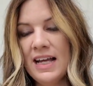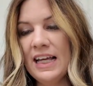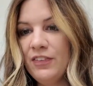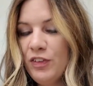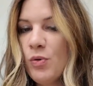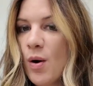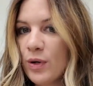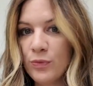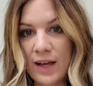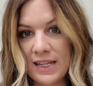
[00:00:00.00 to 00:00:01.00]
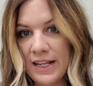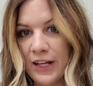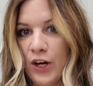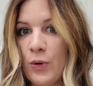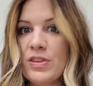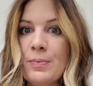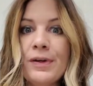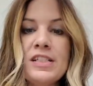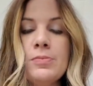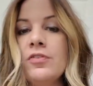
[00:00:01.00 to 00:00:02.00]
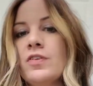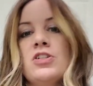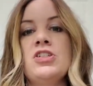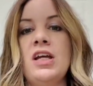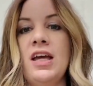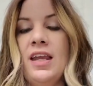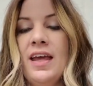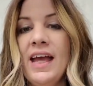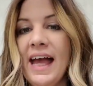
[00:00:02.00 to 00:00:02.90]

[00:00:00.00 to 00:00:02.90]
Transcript: If you want one ready to go with a printable version